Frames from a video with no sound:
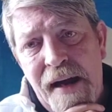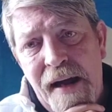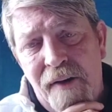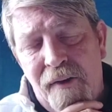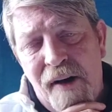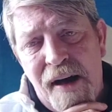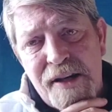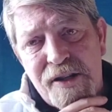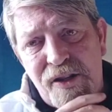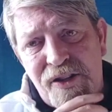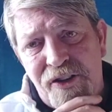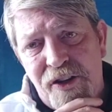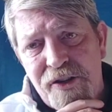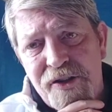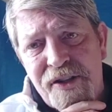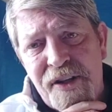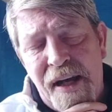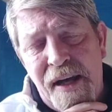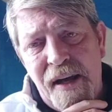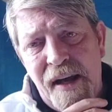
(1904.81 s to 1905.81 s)
last
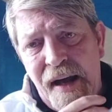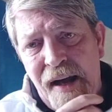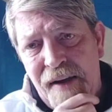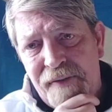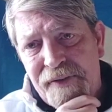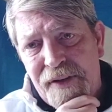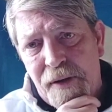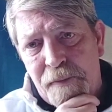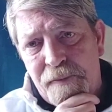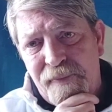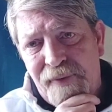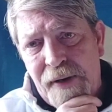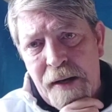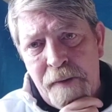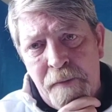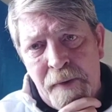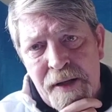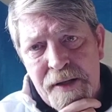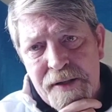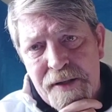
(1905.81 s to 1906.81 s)
Thursday, after
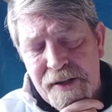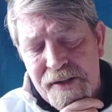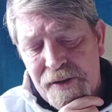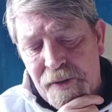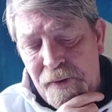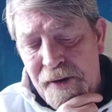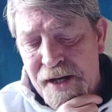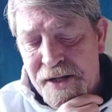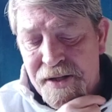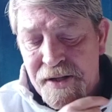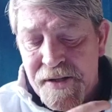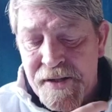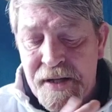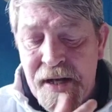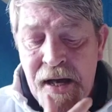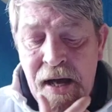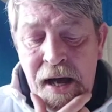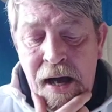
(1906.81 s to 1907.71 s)
Prime Minister's questions,